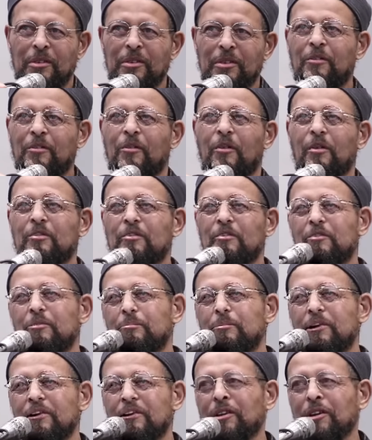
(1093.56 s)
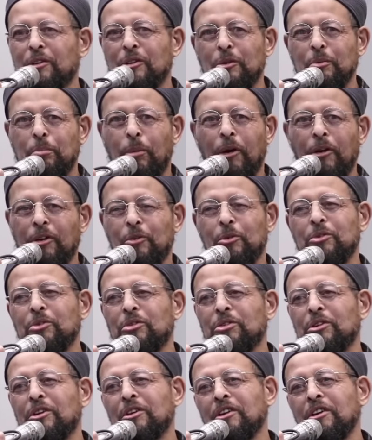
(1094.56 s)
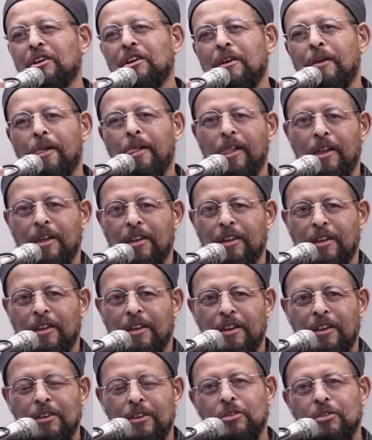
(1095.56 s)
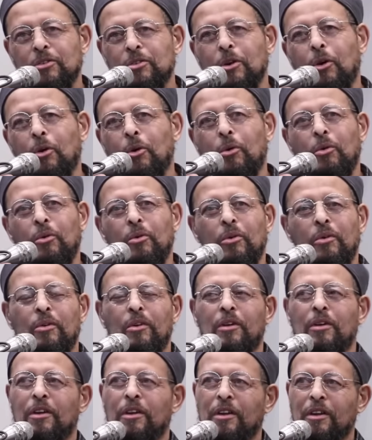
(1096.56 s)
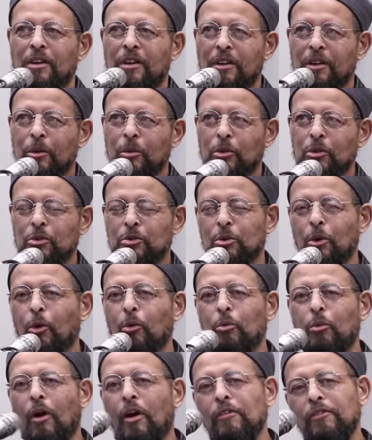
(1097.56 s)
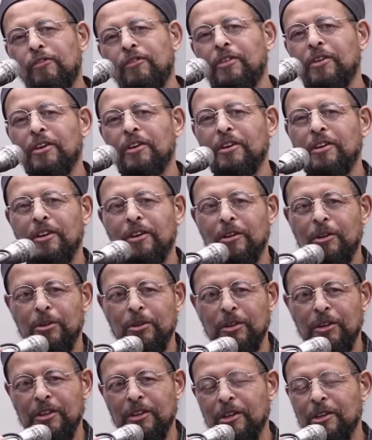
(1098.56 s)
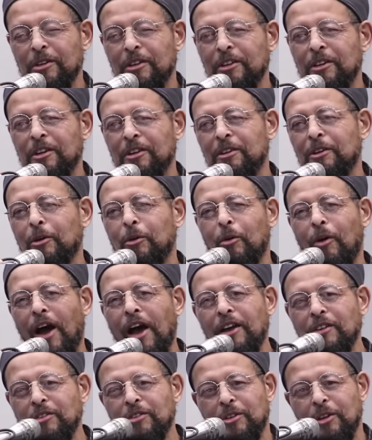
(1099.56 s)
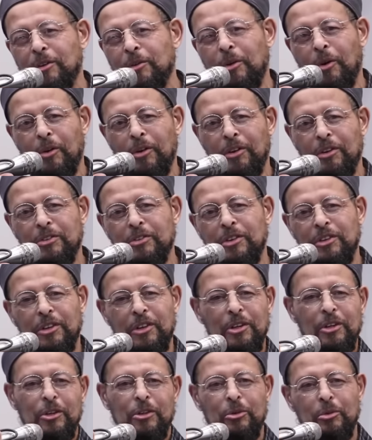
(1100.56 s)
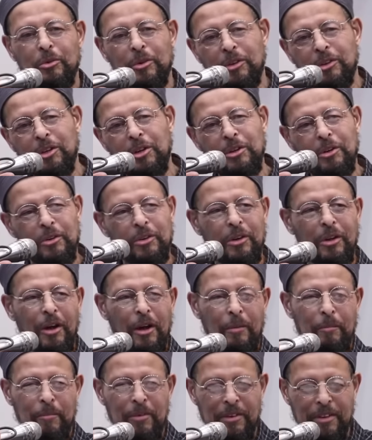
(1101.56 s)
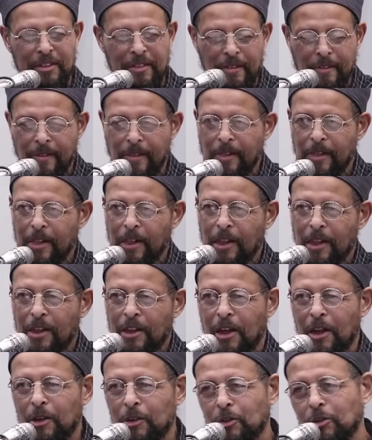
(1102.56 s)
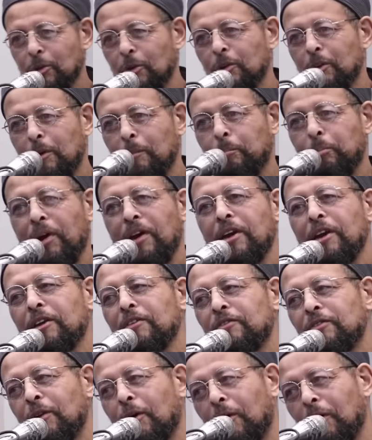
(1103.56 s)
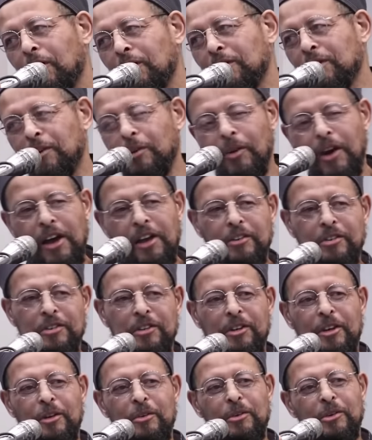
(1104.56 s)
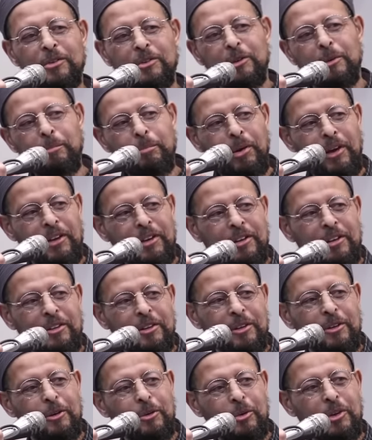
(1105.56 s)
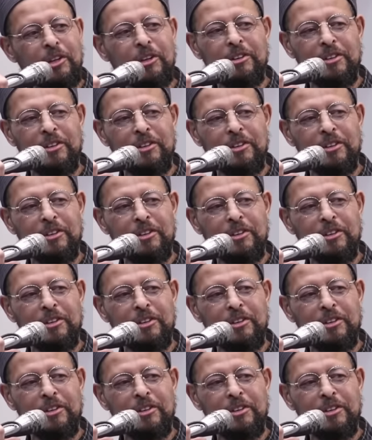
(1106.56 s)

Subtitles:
All of America Sparkle City. And so it was so rough there, they couldn't get the grass to grow because the kids would tear it up. And so they paved all the grassy areas and painted it green.